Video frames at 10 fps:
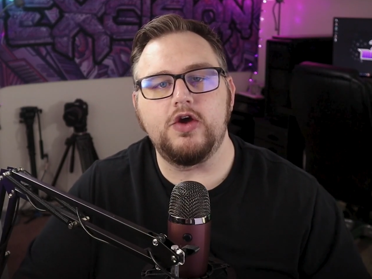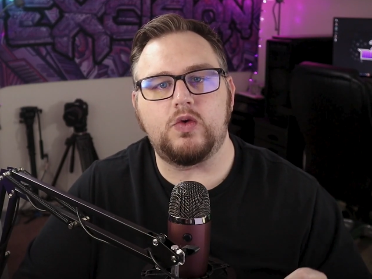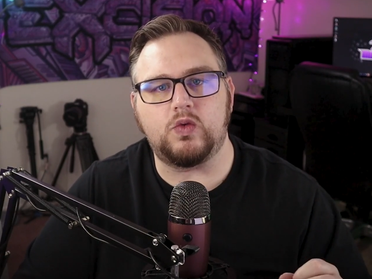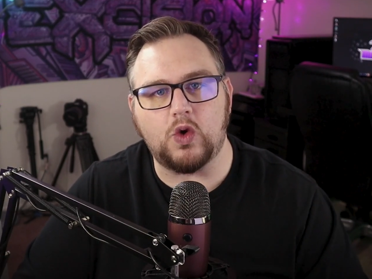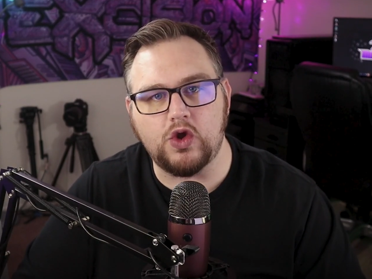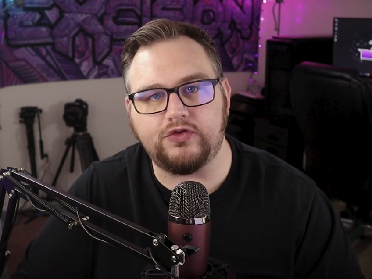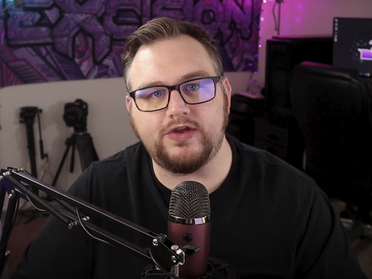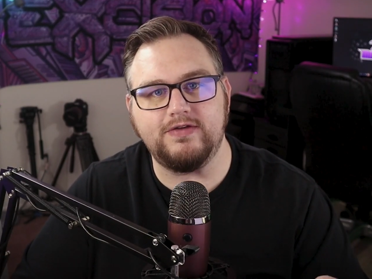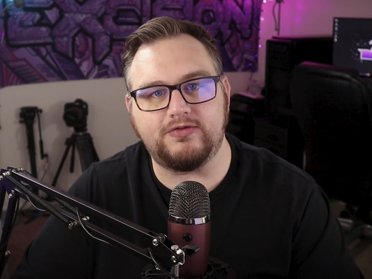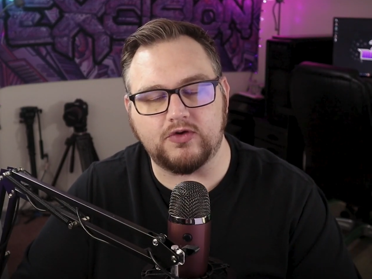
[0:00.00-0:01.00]

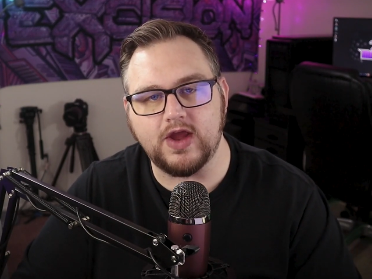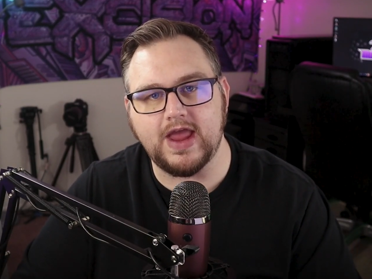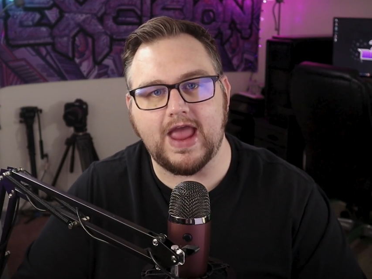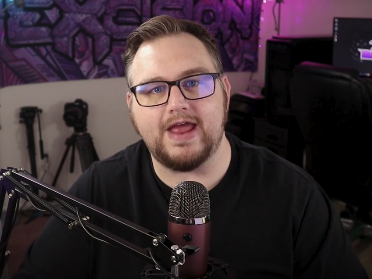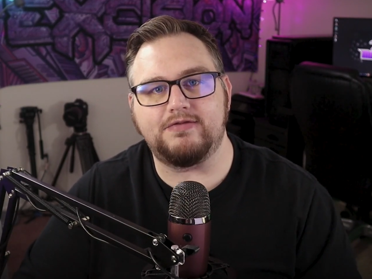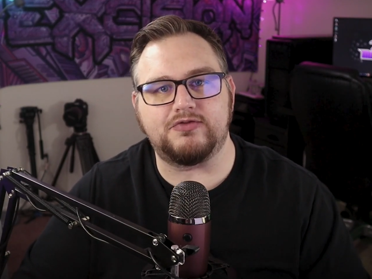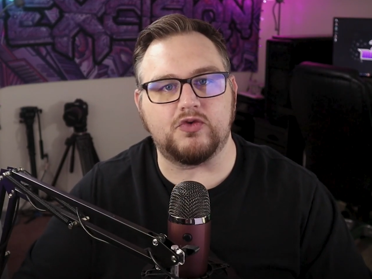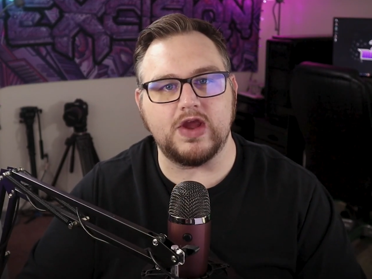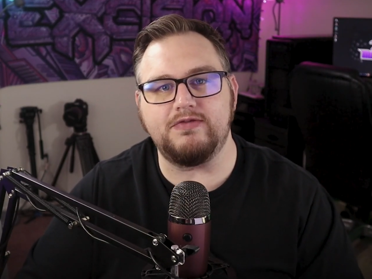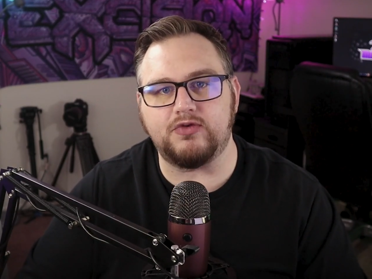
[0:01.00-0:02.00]
royalty-free and
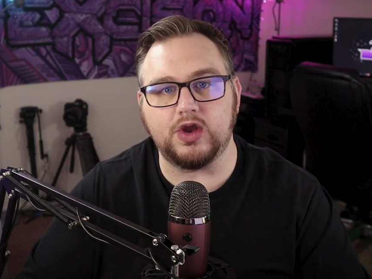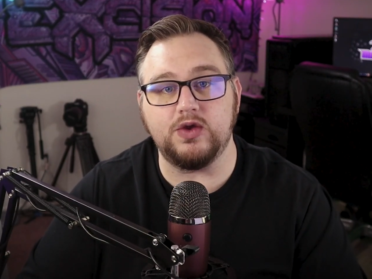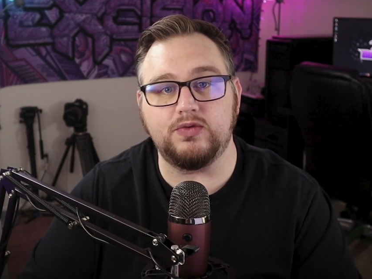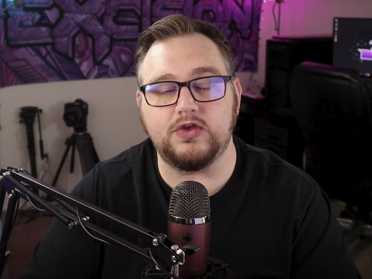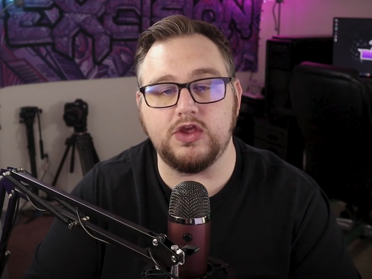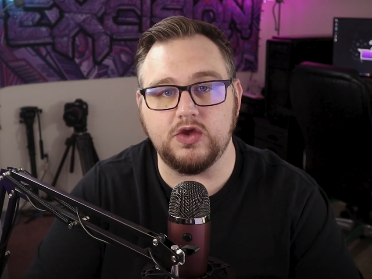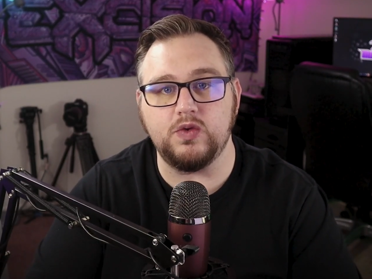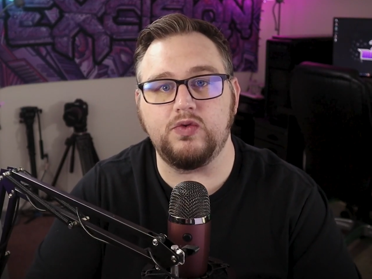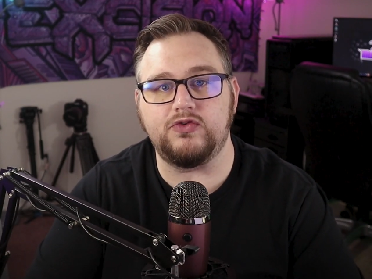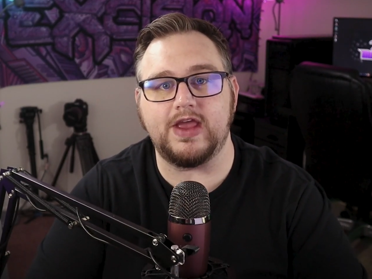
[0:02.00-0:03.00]
free for you to
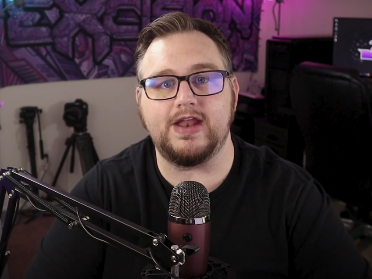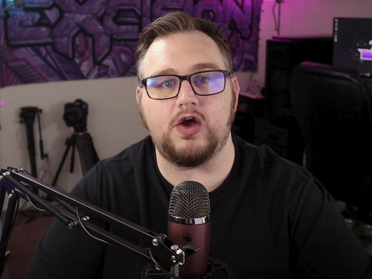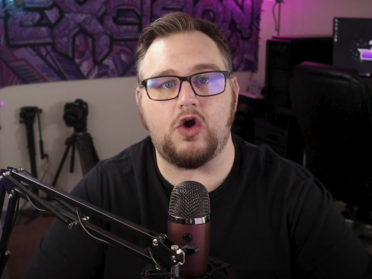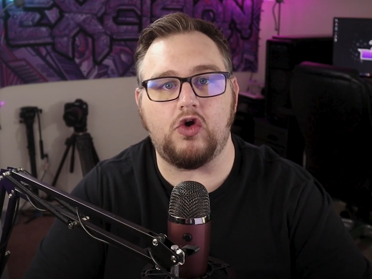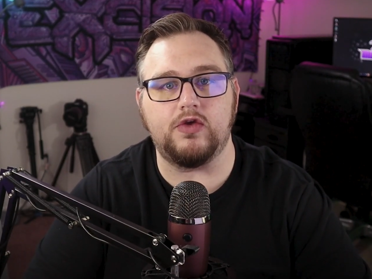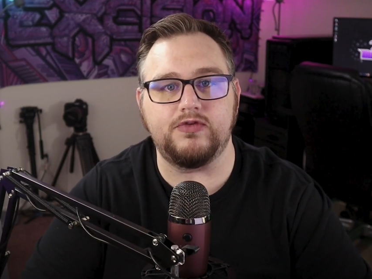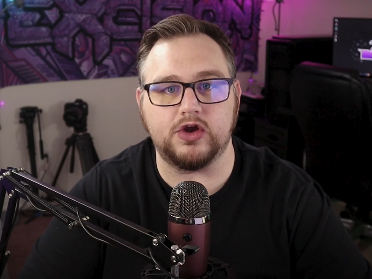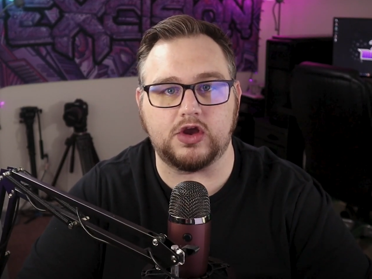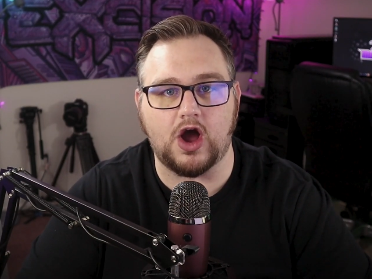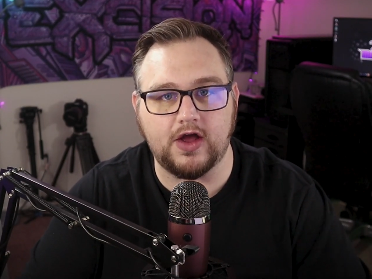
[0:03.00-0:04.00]
use in all of your
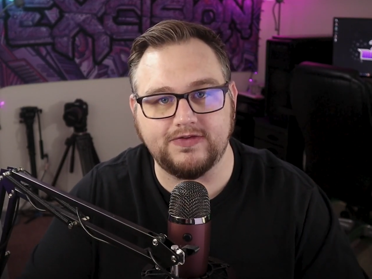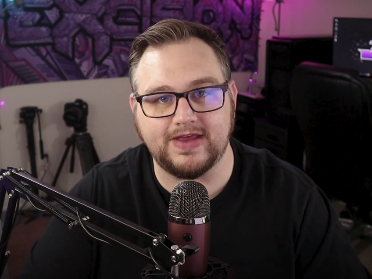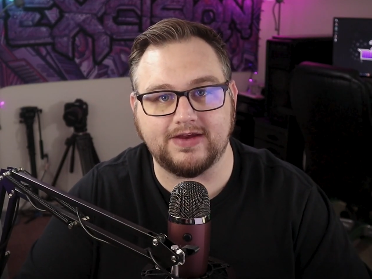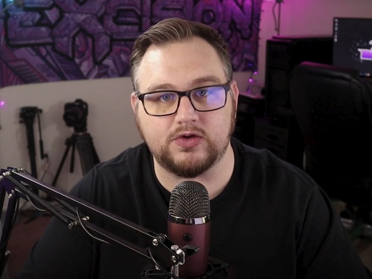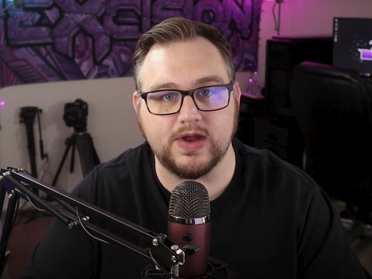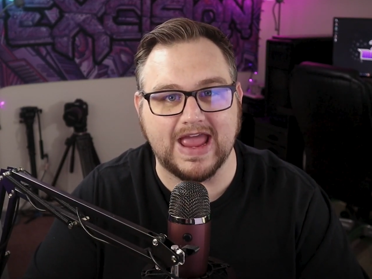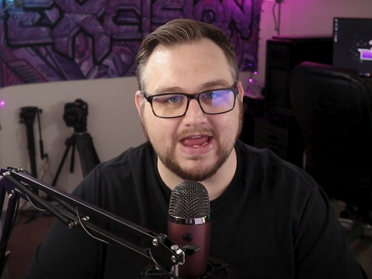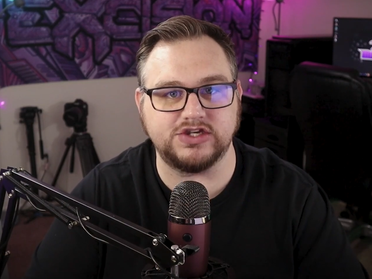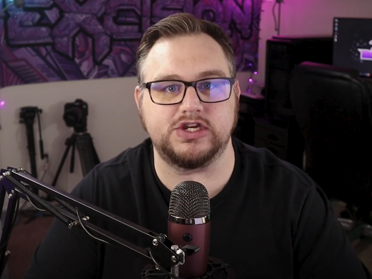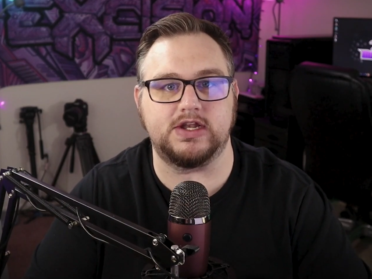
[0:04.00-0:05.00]
content
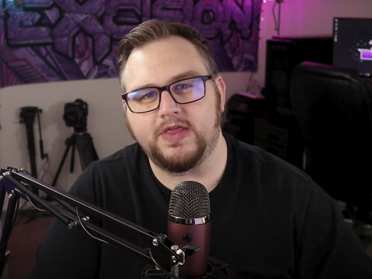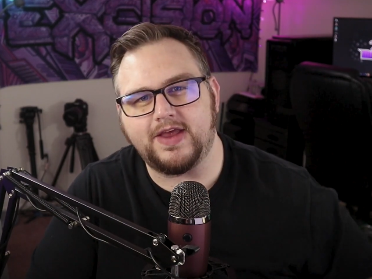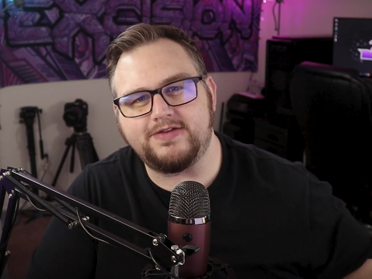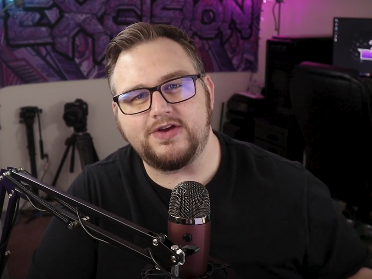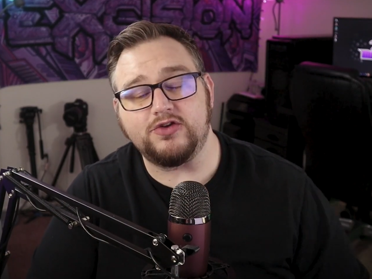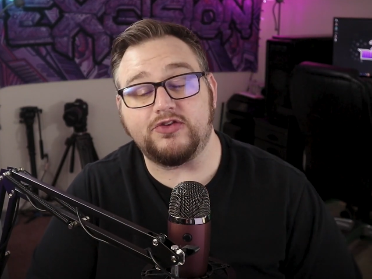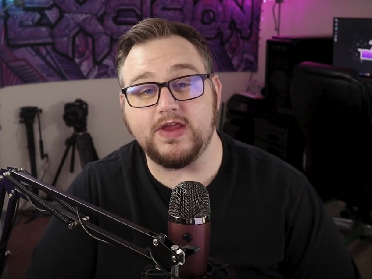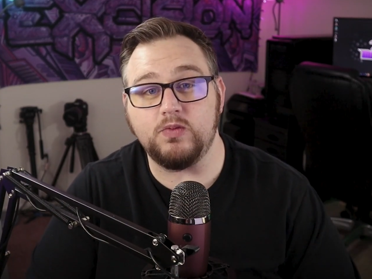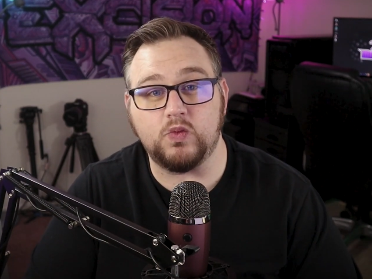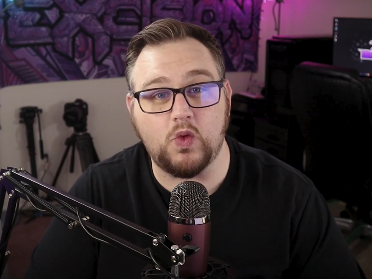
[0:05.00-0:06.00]
creation. Like
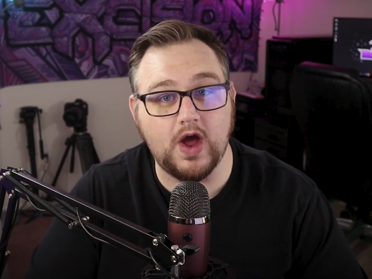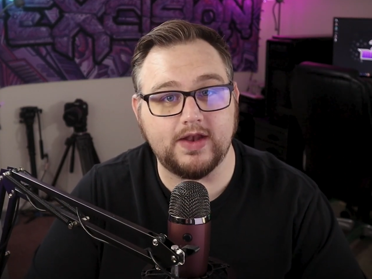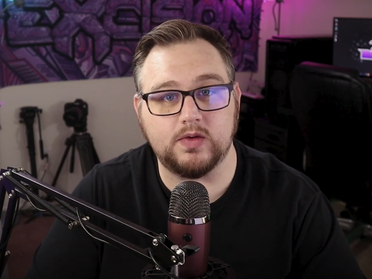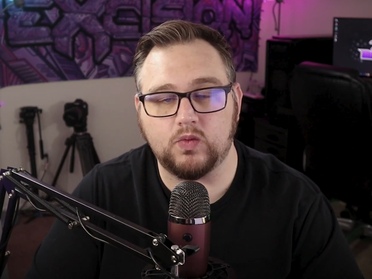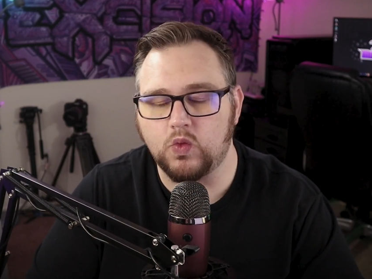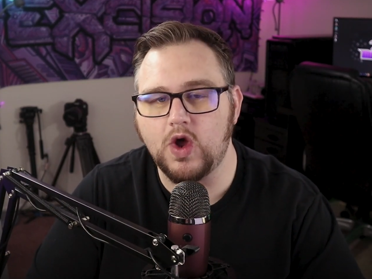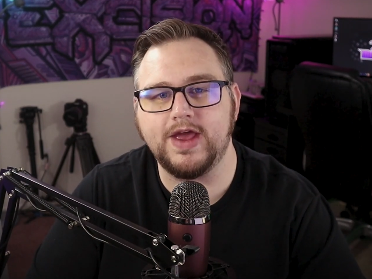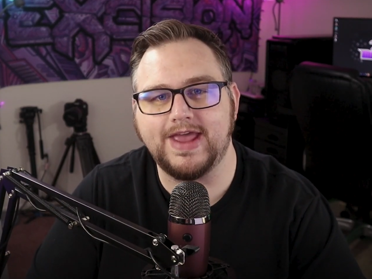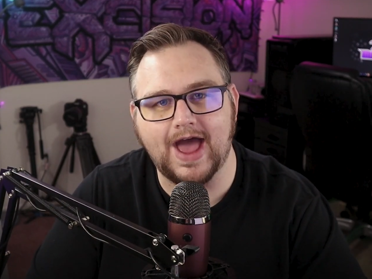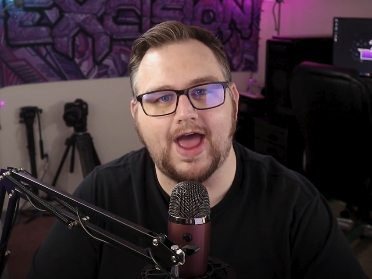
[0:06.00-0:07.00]
seriously, what what a
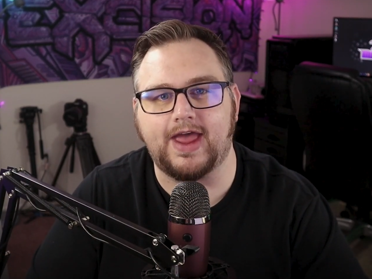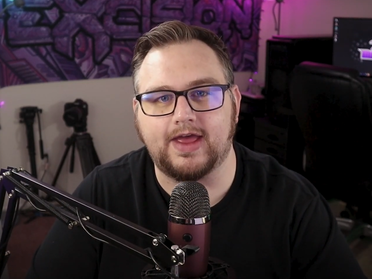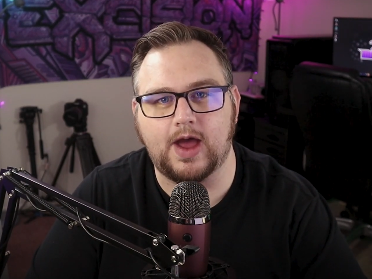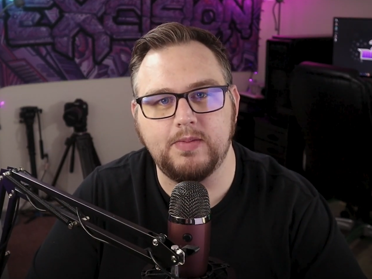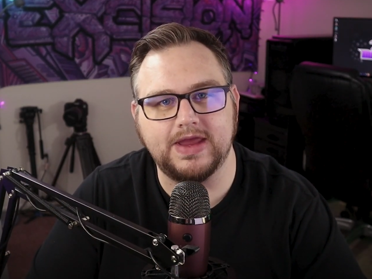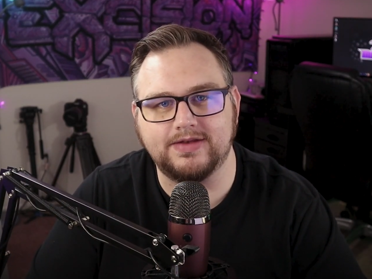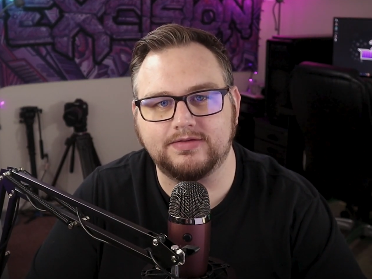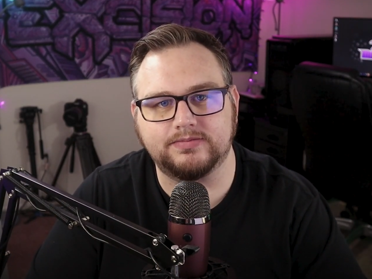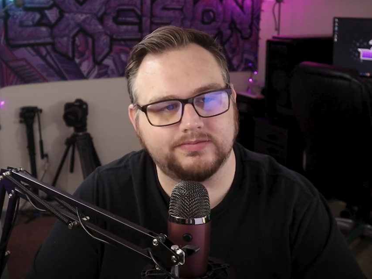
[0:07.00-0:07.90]
guy. I mean,